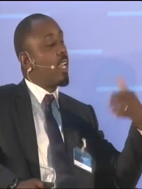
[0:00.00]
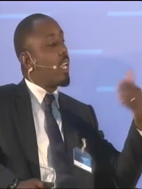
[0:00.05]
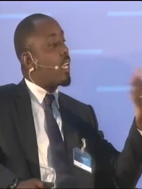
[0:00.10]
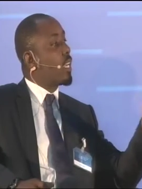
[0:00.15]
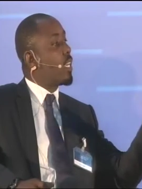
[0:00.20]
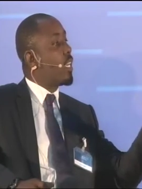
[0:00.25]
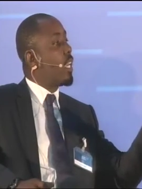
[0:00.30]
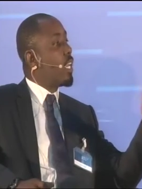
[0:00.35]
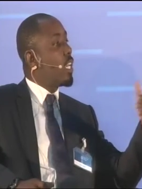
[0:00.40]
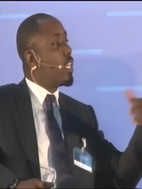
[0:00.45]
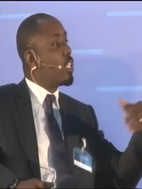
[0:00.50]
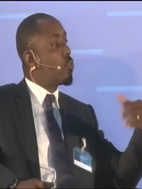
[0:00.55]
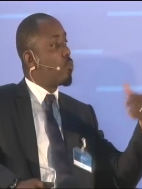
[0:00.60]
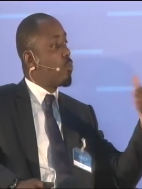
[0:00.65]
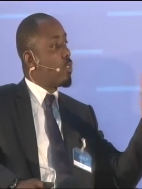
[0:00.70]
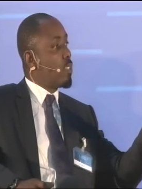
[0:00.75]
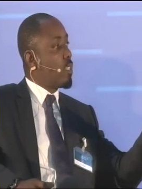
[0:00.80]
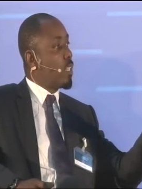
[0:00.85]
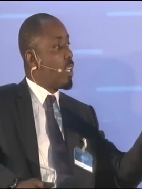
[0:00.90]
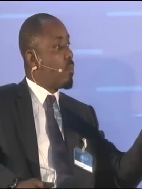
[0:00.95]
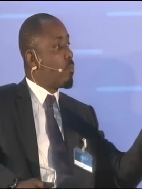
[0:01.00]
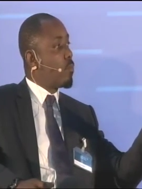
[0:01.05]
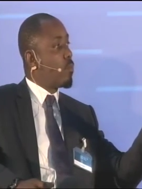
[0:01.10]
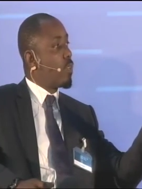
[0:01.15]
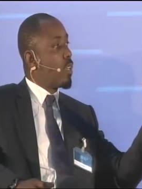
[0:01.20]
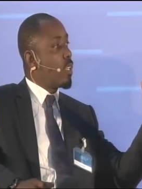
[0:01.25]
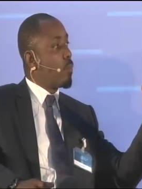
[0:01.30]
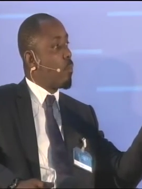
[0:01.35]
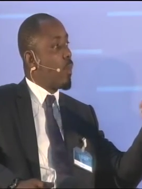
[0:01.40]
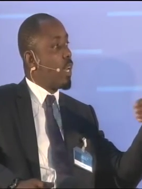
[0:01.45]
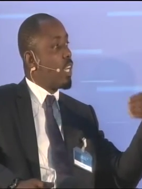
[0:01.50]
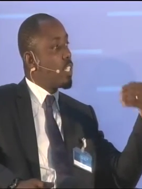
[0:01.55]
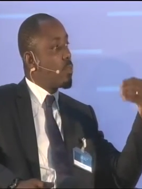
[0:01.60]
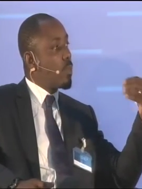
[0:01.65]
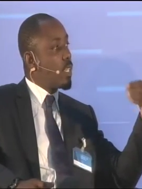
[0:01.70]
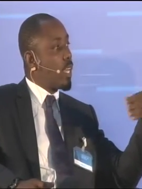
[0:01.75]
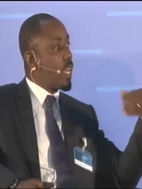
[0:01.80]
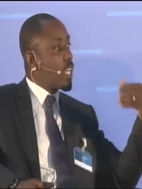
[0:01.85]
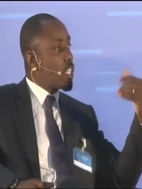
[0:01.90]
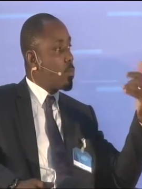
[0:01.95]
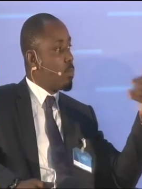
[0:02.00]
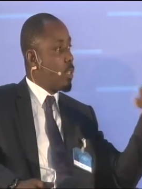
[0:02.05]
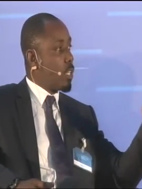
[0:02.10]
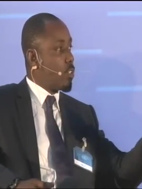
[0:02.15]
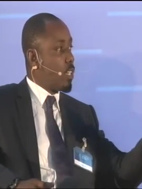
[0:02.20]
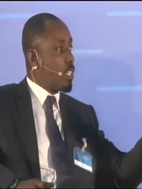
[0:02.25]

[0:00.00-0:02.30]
engage with them. Management has to be